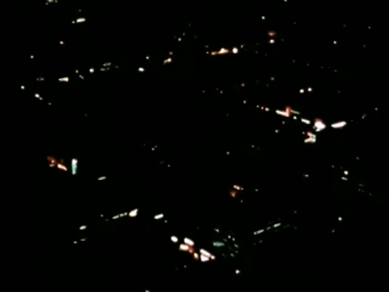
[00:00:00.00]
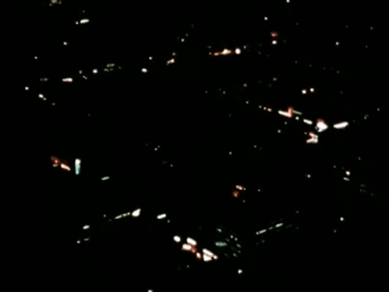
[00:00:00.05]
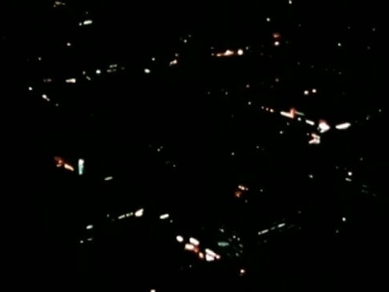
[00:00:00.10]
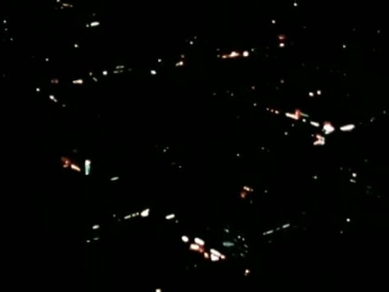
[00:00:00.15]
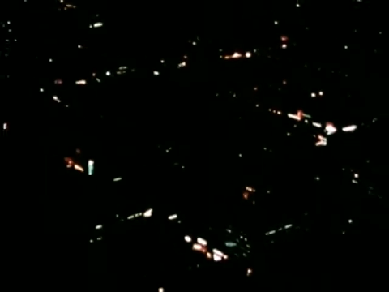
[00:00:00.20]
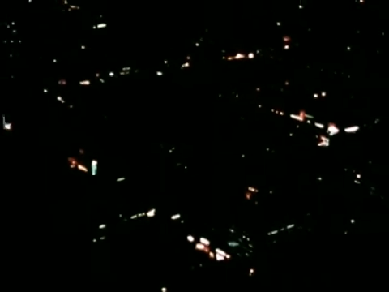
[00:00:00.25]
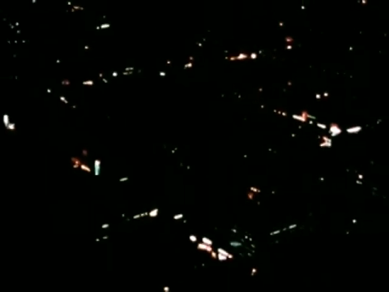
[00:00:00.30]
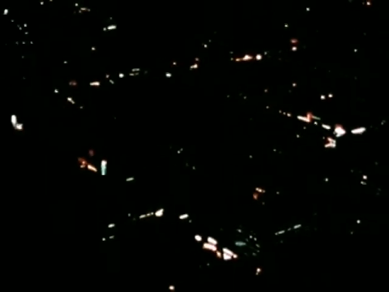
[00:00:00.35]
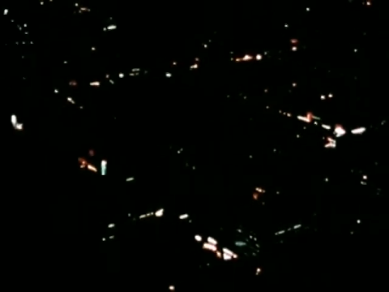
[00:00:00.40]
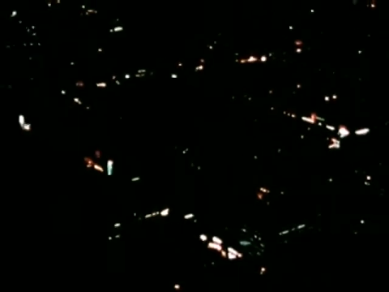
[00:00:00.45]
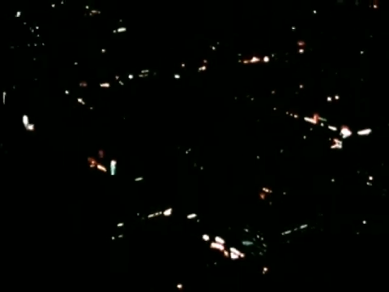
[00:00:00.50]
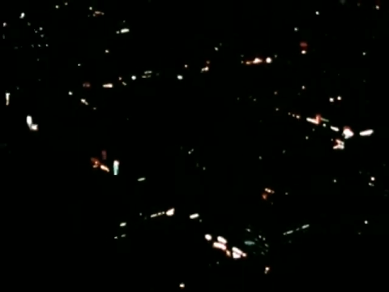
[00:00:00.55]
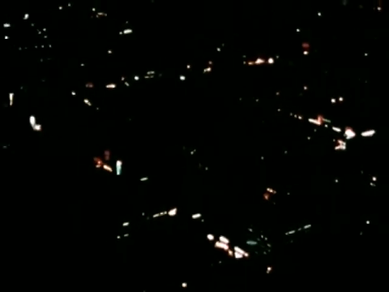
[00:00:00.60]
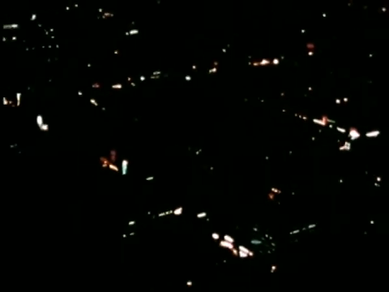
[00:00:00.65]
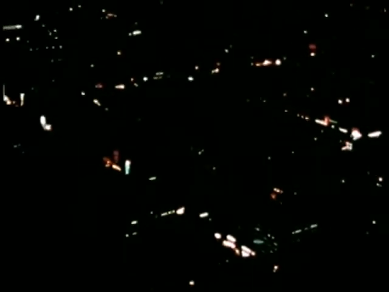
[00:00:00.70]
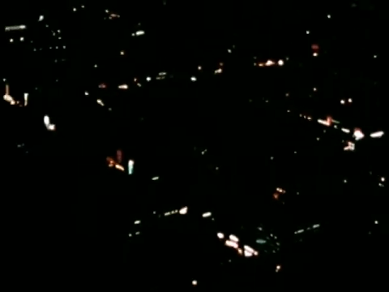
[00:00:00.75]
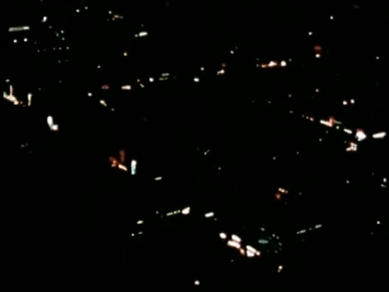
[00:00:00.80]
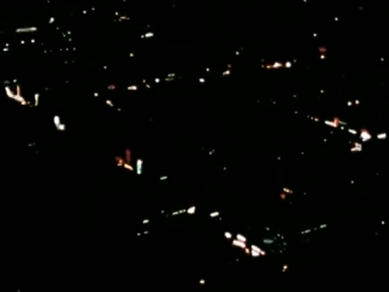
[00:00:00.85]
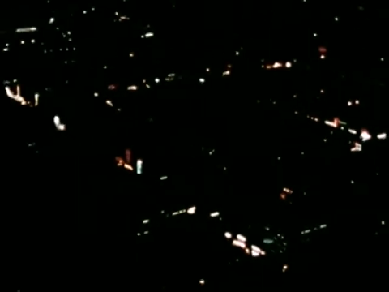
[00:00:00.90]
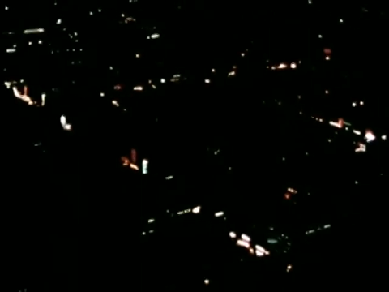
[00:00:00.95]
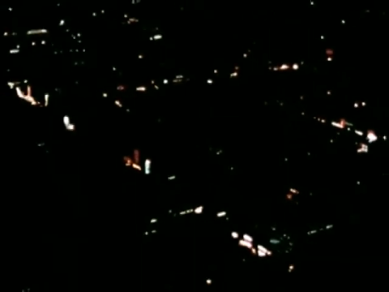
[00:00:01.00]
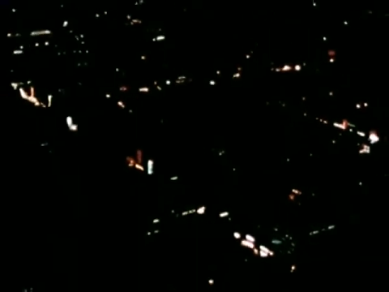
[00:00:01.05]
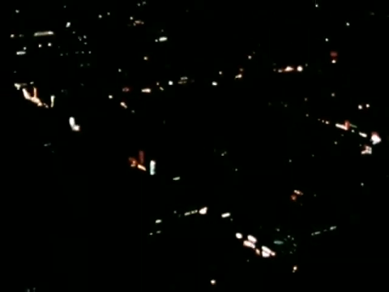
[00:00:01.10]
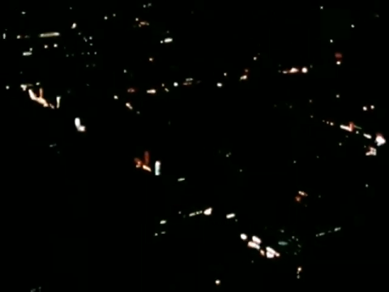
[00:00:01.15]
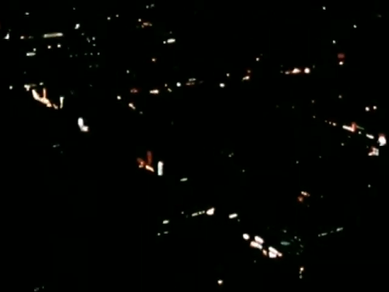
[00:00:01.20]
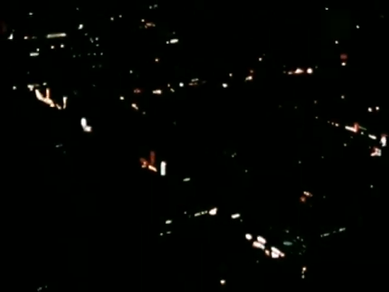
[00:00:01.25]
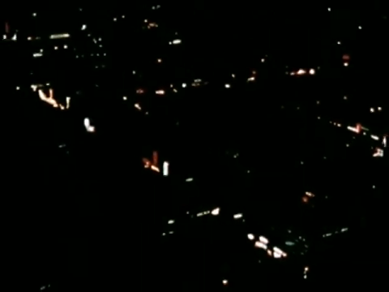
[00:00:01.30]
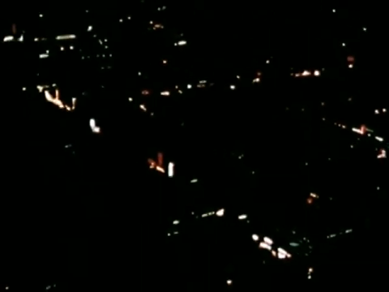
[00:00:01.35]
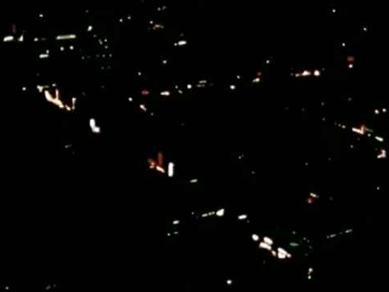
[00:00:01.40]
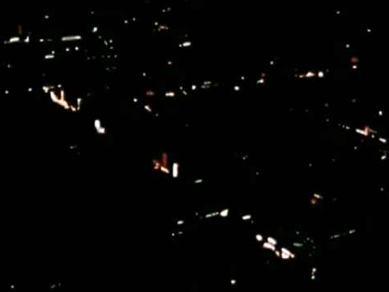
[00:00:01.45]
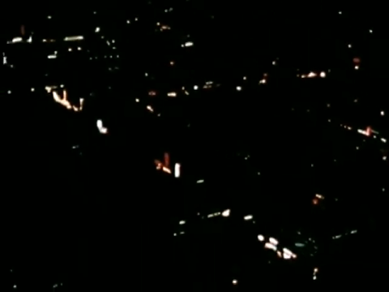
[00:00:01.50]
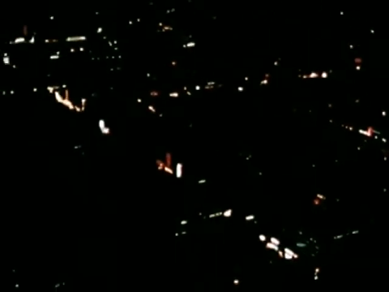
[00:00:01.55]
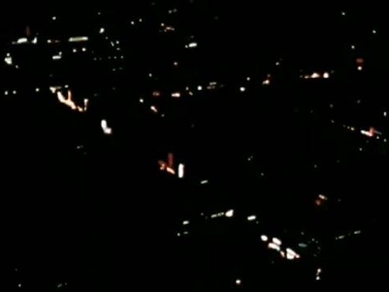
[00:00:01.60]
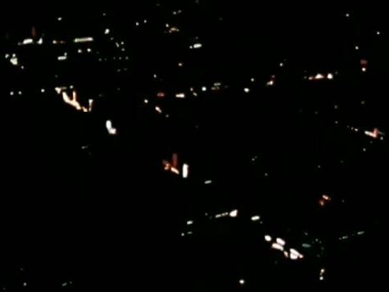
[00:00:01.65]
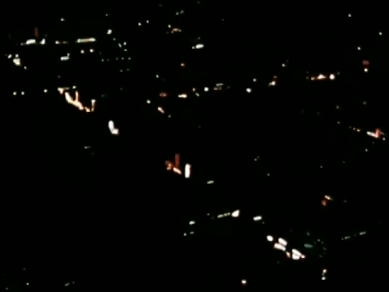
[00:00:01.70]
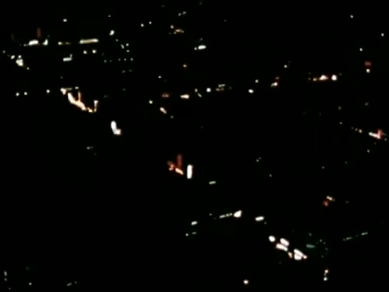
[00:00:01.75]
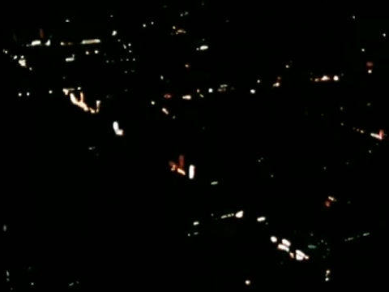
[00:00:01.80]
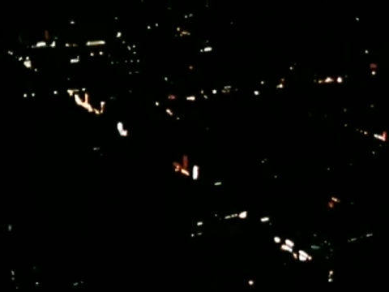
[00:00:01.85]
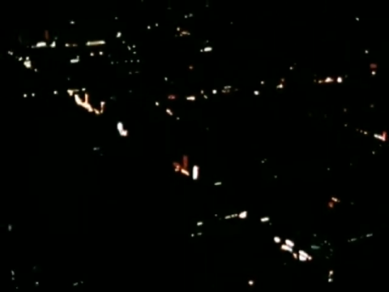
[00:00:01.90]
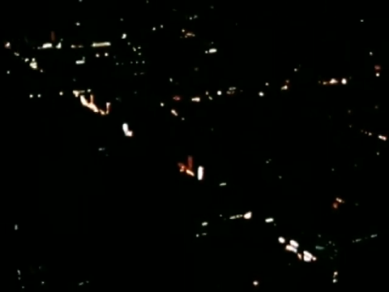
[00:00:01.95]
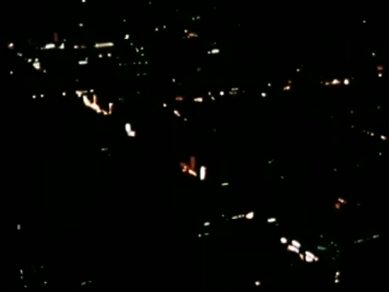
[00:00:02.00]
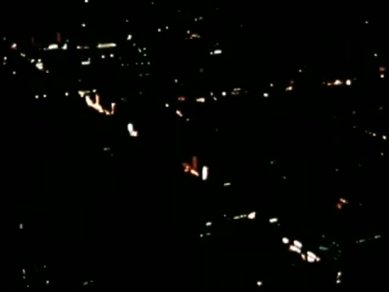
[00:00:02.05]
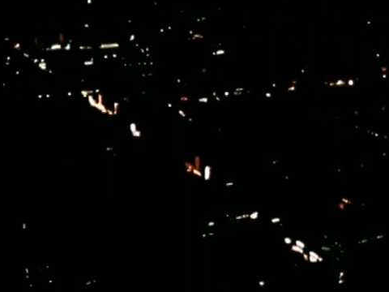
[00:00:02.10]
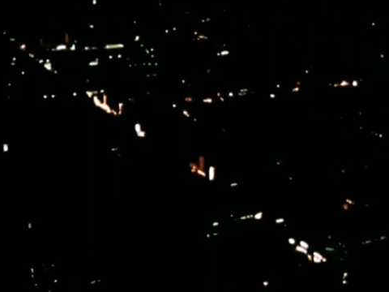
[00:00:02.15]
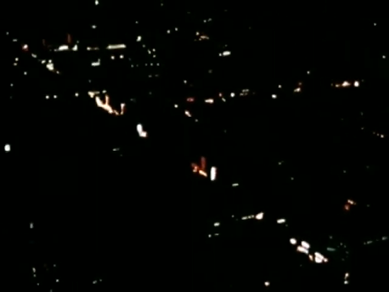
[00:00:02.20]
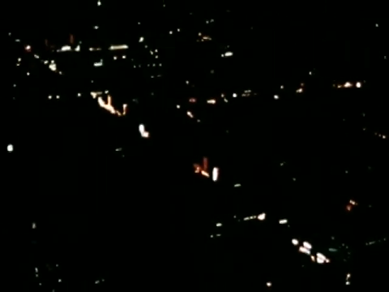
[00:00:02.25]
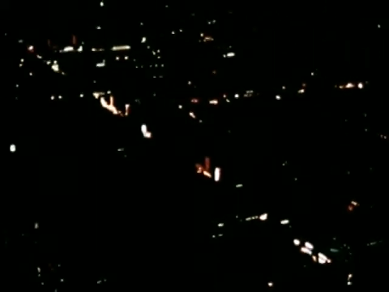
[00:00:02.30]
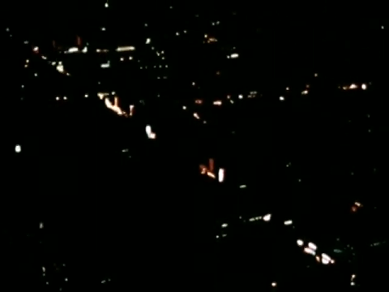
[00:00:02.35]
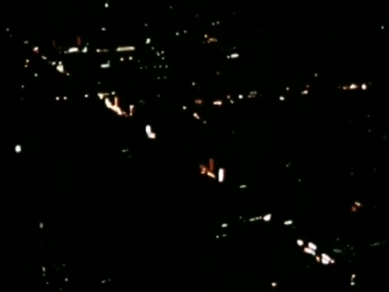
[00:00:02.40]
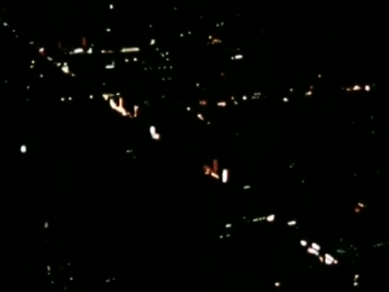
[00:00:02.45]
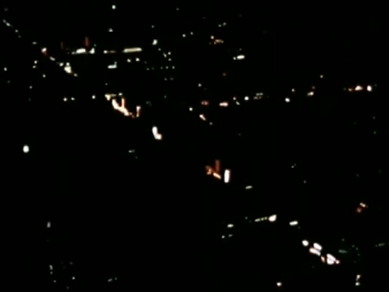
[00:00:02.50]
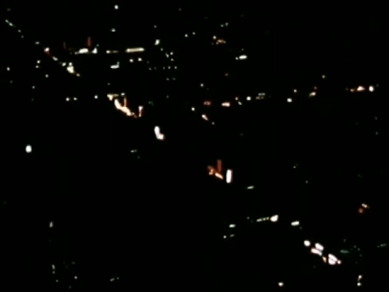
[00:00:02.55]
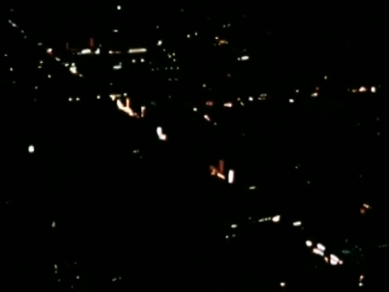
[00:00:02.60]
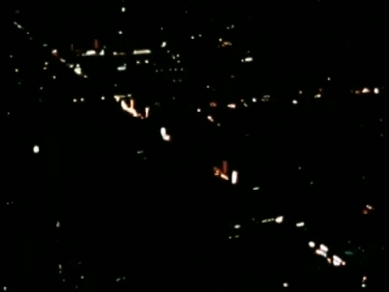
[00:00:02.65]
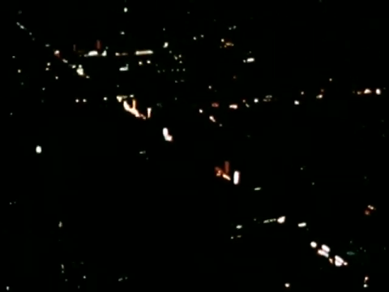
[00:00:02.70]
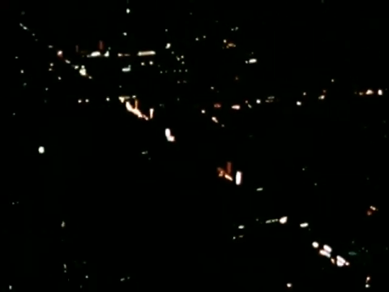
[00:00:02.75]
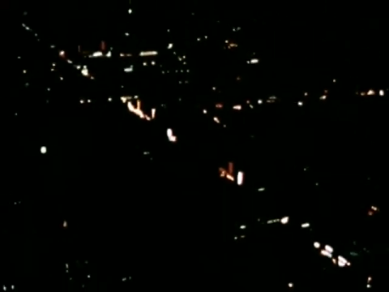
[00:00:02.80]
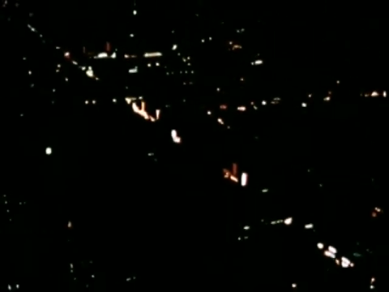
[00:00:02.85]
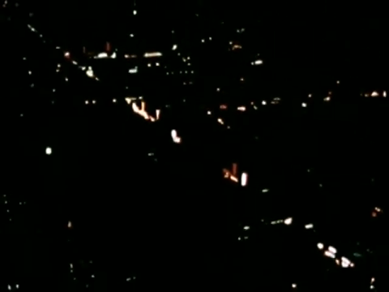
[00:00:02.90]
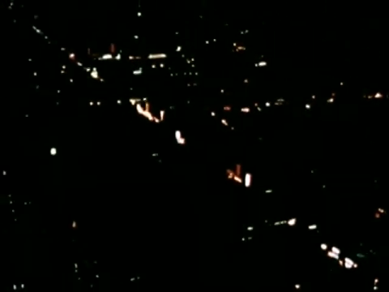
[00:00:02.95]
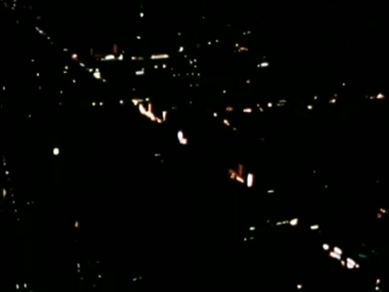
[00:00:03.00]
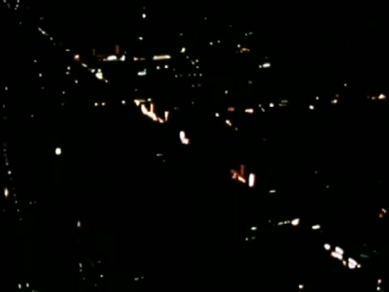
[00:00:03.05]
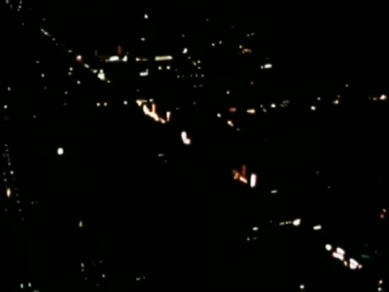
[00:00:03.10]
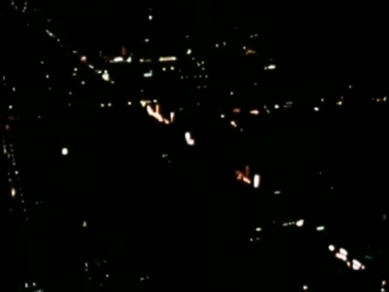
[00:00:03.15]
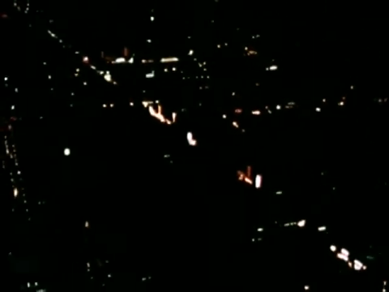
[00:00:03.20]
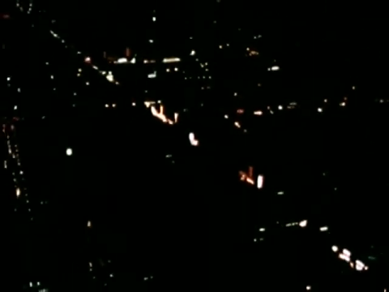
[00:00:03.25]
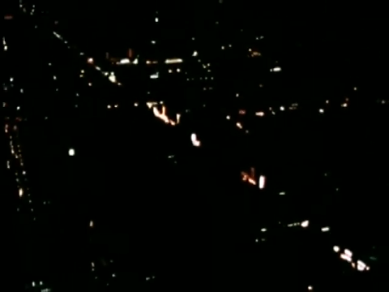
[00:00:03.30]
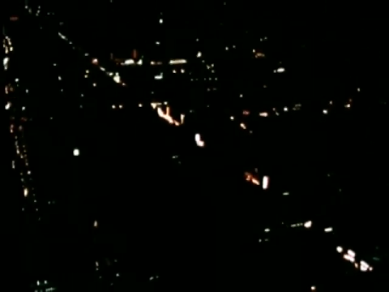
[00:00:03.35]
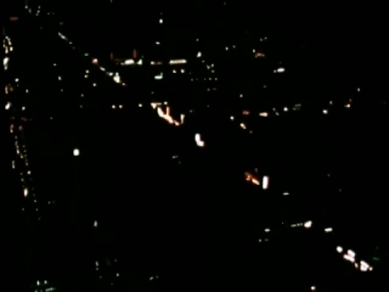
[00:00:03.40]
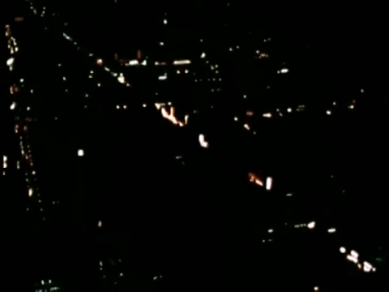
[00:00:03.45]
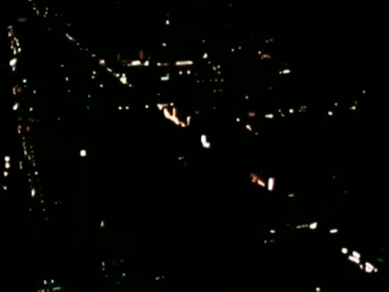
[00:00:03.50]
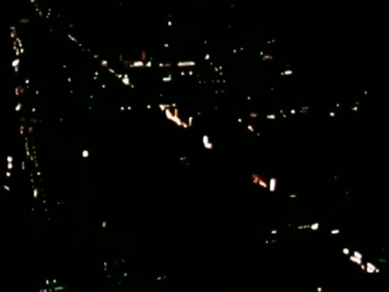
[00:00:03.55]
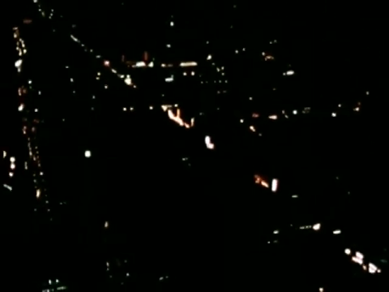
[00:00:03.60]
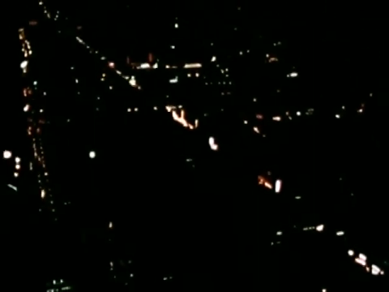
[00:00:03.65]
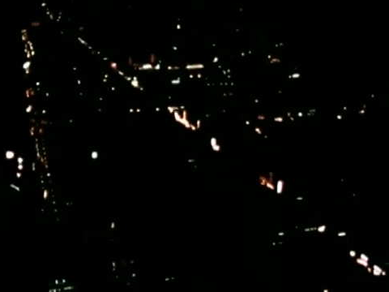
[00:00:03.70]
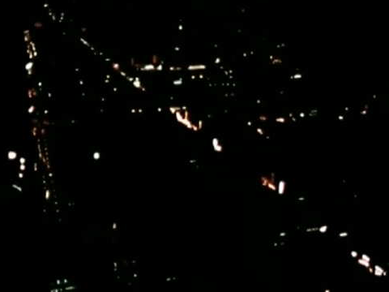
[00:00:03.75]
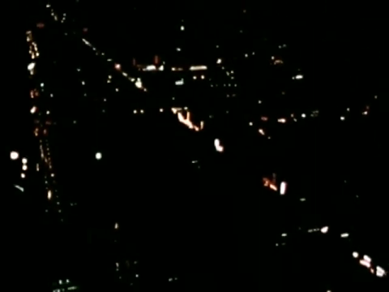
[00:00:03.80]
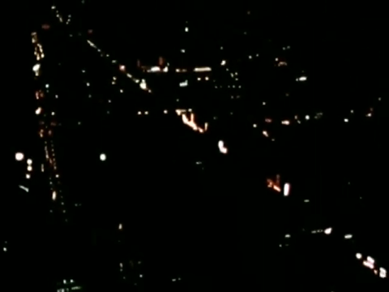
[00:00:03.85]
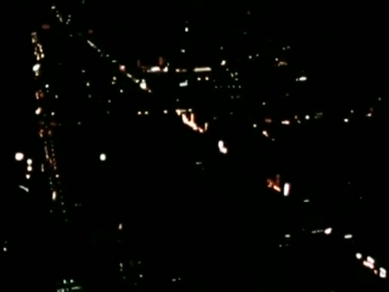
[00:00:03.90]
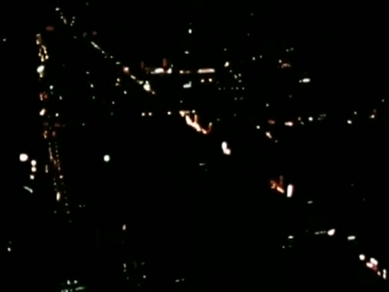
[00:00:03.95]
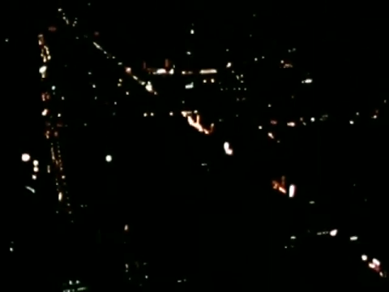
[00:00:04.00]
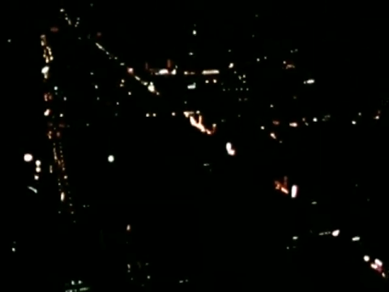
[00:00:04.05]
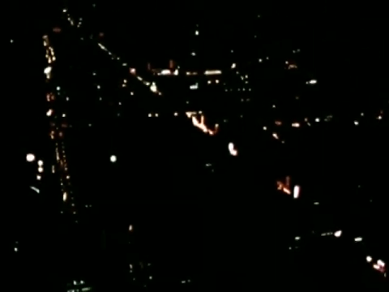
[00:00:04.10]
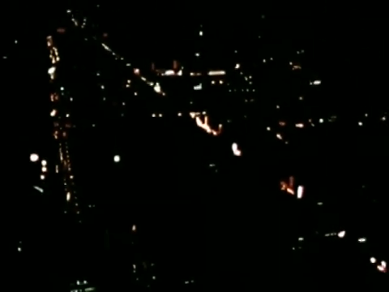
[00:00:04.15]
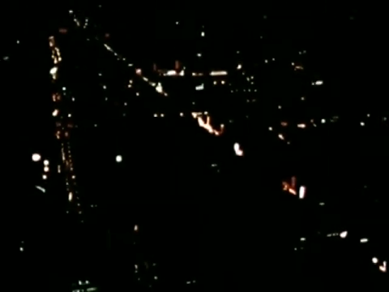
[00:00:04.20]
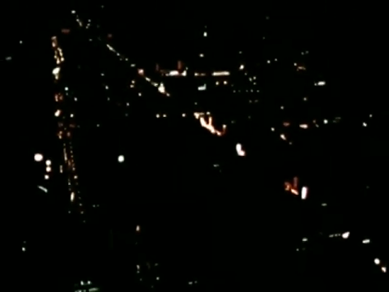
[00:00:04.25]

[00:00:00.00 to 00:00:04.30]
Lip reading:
Nobody's mouth can be seen.